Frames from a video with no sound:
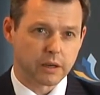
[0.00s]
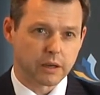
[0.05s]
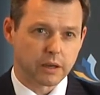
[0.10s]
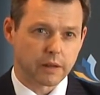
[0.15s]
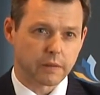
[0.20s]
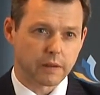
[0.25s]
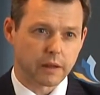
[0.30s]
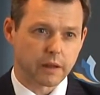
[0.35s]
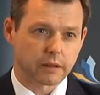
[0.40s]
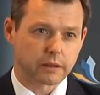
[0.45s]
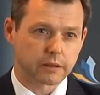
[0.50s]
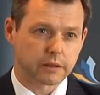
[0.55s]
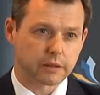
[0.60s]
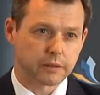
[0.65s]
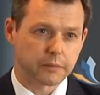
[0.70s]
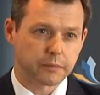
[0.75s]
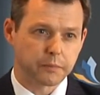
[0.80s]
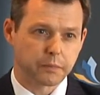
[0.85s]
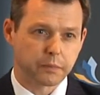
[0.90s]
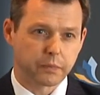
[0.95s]
that
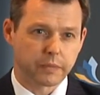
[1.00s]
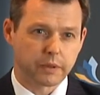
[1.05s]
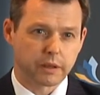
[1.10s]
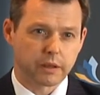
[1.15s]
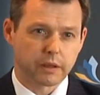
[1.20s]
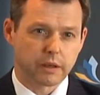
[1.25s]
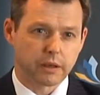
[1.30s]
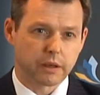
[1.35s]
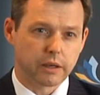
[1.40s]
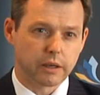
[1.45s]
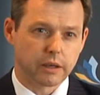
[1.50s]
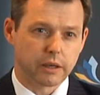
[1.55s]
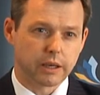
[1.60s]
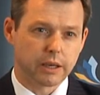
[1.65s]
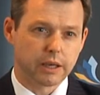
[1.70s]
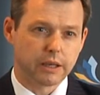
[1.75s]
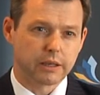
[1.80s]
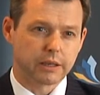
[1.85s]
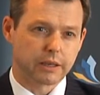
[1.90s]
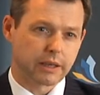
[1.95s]

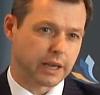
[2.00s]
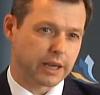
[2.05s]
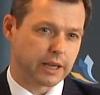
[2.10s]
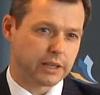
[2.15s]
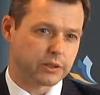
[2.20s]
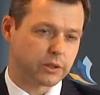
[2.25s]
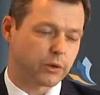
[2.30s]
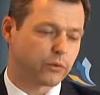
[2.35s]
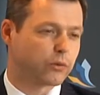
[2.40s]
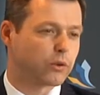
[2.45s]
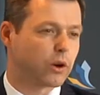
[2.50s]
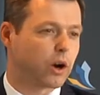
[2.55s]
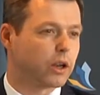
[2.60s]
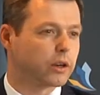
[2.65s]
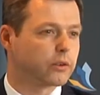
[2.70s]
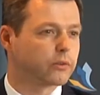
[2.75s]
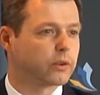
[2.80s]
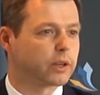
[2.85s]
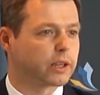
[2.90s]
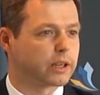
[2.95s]
in case of
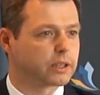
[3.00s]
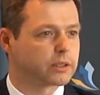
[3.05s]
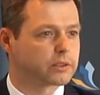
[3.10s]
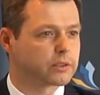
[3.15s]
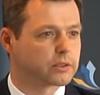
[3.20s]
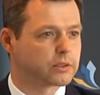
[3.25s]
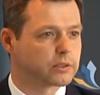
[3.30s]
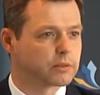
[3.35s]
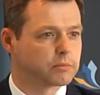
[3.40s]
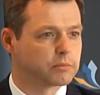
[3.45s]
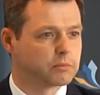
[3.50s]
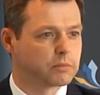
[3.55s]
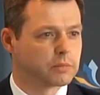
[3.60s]
conflicts,